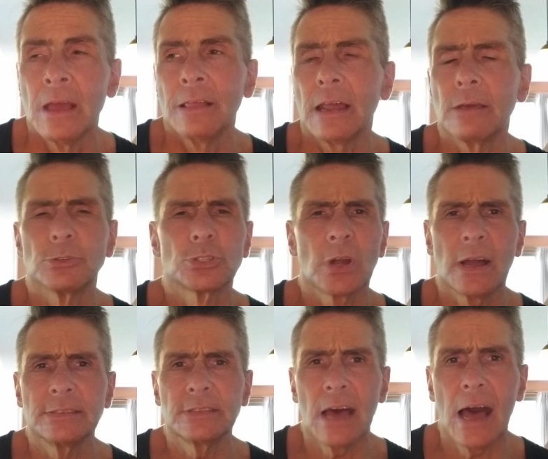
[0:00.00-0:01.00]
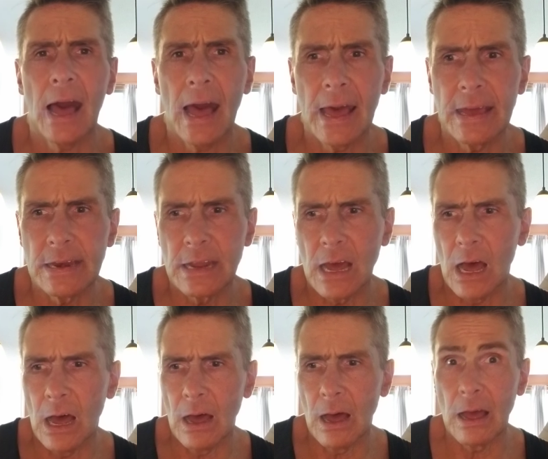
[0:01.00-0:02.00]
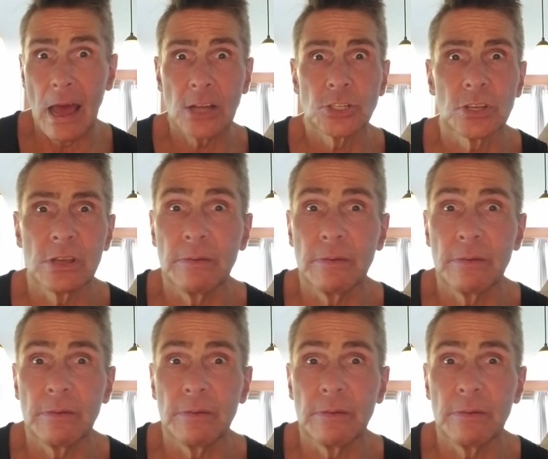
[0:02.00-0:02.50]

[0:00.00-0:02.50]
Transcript: that he was trying to hide actually